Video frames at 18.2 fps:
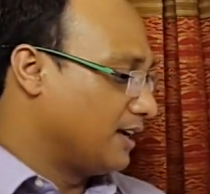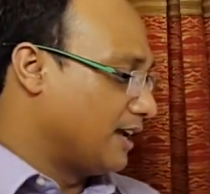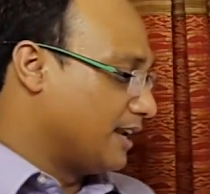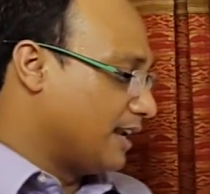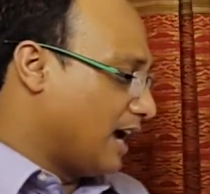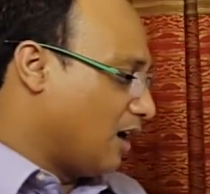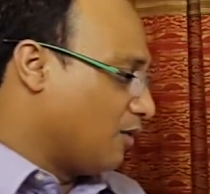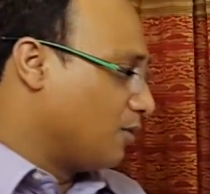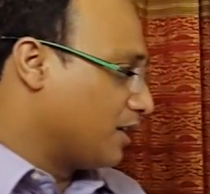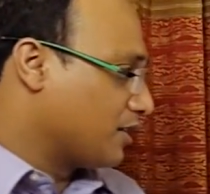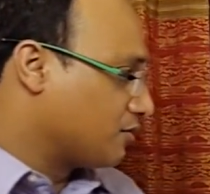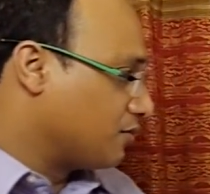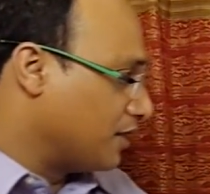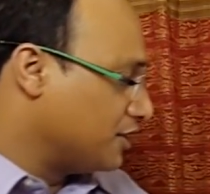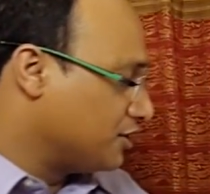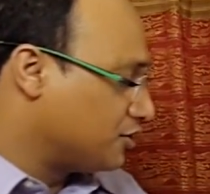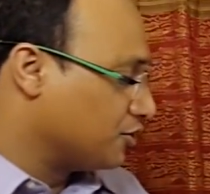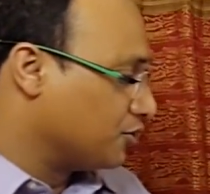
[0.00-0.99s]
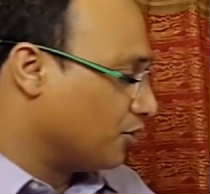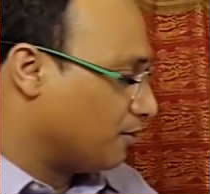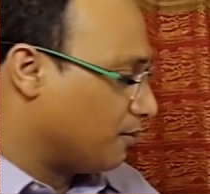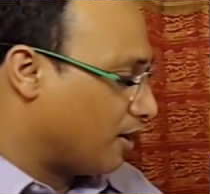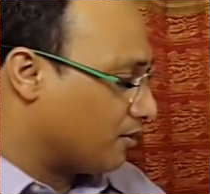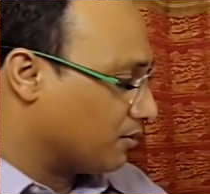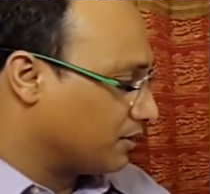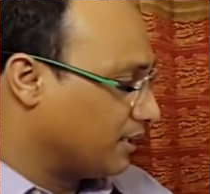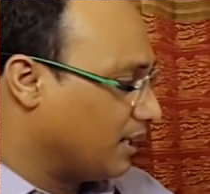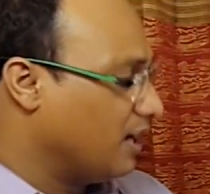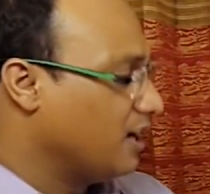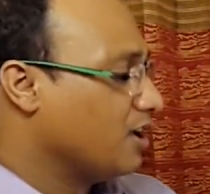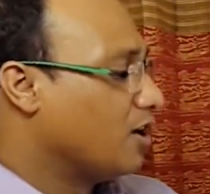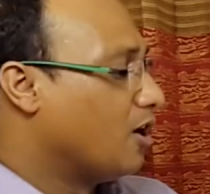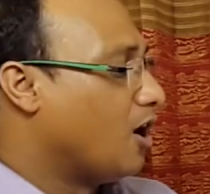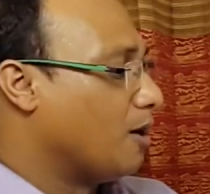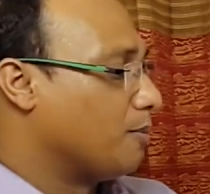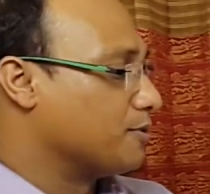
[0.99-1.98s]
And now we are going to know about the
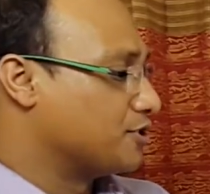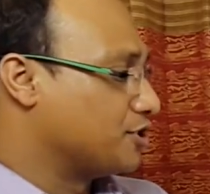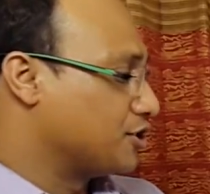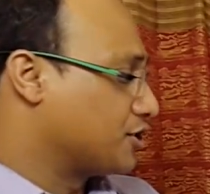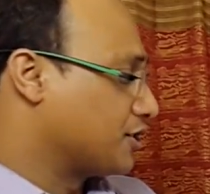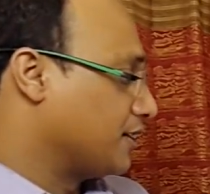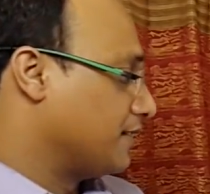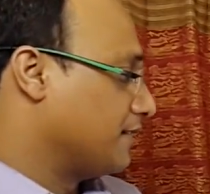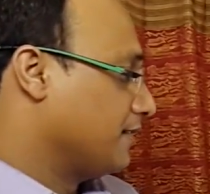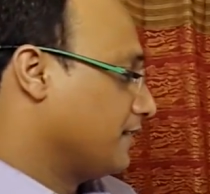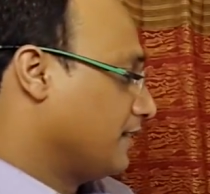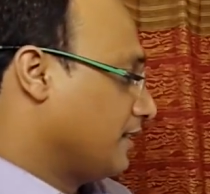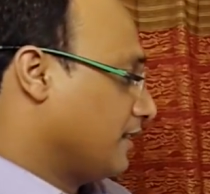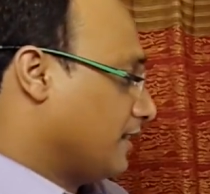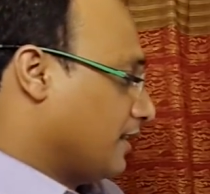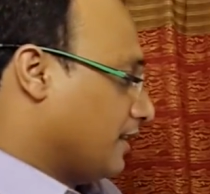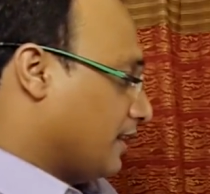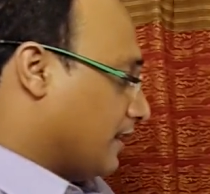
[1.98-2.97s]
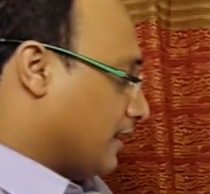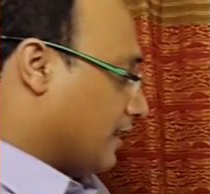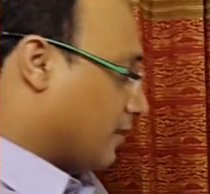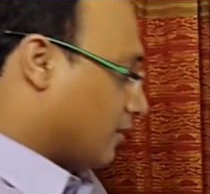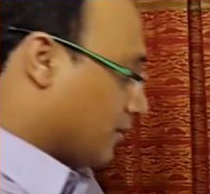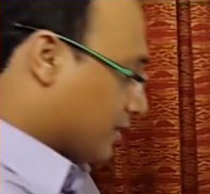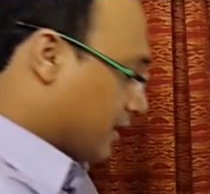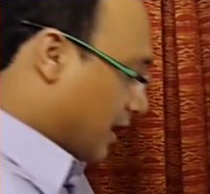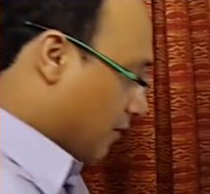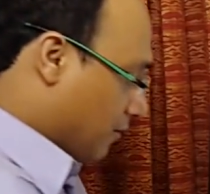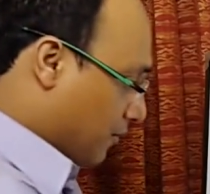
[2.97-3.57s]
opposition. The